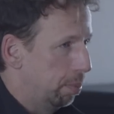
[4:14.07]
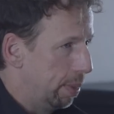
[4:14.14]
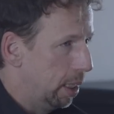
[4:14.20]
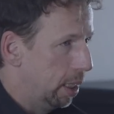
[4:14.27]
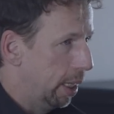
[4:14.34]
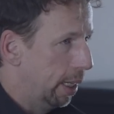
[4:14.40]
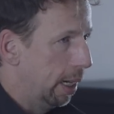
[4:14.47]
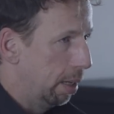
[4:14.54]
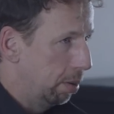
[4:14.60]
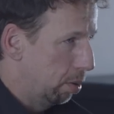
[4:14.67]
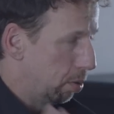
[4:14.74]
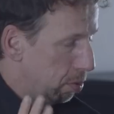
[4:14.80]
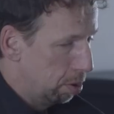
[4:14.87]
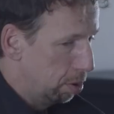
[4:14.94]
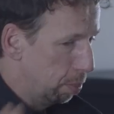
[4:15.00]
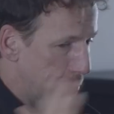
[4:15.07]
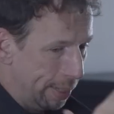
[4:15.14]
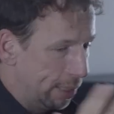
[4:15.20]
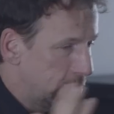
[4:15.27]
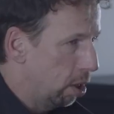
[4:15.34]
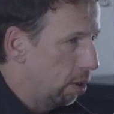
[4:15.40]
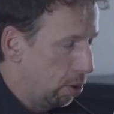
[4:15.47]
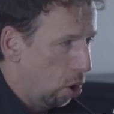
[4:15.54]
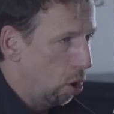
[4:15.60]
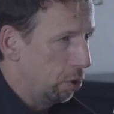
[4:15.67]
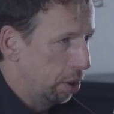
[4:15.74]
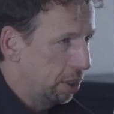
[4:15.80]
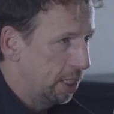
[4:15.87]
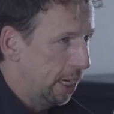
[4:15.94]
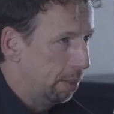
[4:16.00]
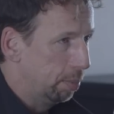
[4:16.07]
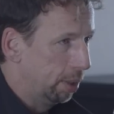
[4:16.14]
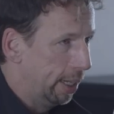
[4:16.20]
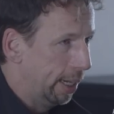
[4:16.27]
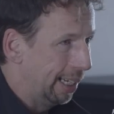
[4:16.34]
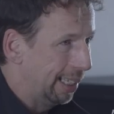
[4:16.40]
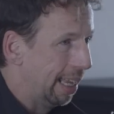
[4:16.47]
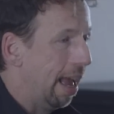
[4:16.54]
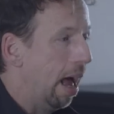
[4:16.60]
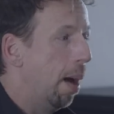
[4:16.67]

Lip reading: meaning the beats aren't all the same length.